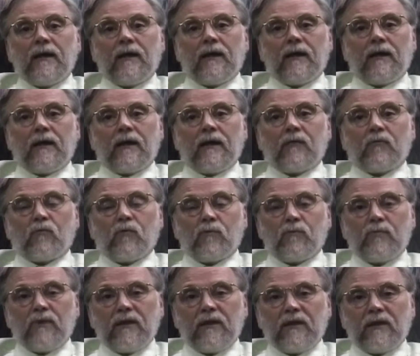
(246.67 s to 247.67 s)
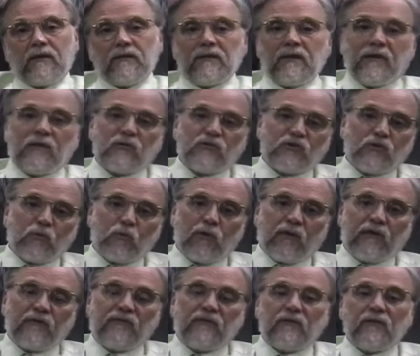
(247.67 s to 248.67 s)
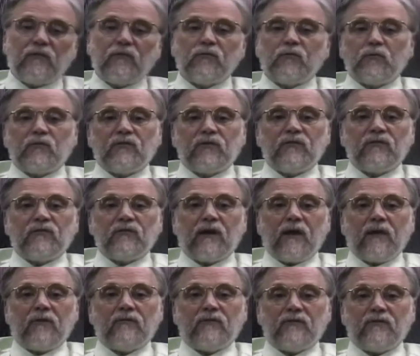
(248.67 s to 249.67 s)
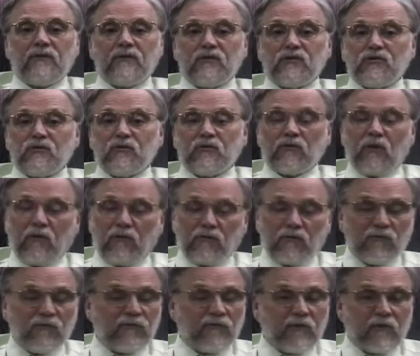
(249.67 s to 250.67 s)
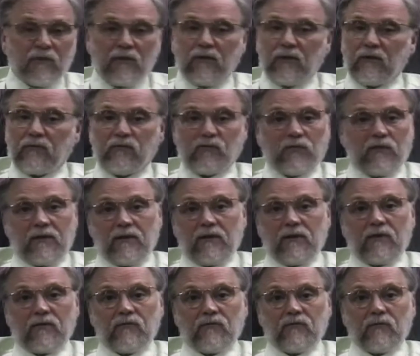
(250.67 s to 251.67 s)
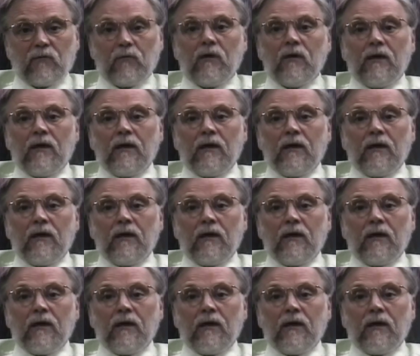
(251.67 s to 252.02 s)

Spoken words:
Rabbinic literature, when it deals with these kinds of issues, is also very intriguing. So